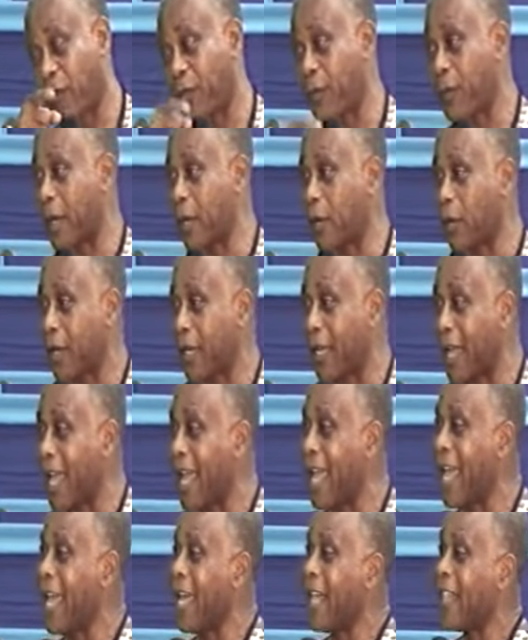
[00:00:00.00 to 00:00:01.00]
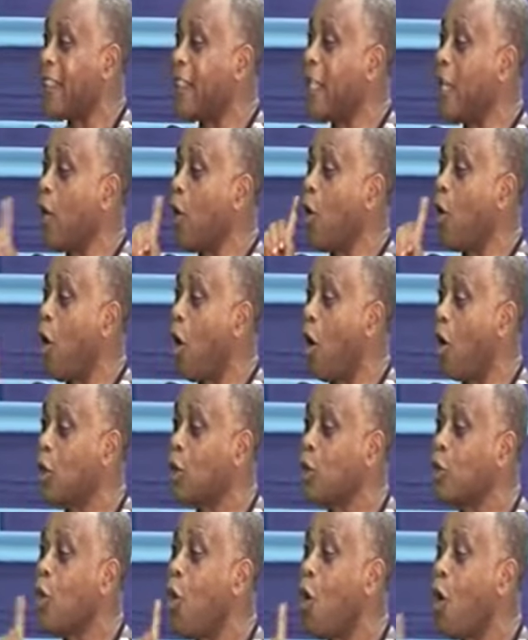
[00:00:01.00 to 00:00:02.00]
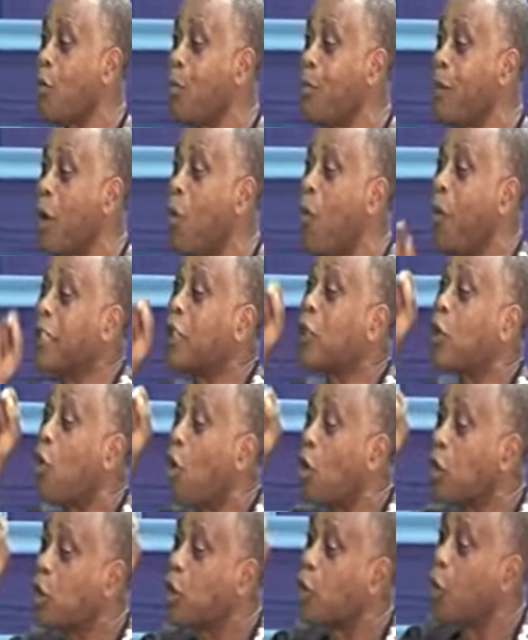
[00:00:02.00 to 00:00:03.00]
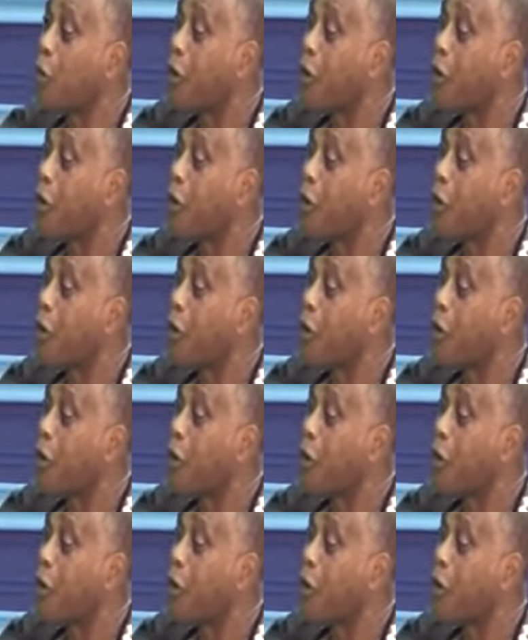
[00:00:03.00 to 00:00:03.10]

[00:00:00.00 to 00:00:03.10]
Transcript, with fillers: of Ibadan here. The Lord told me which course to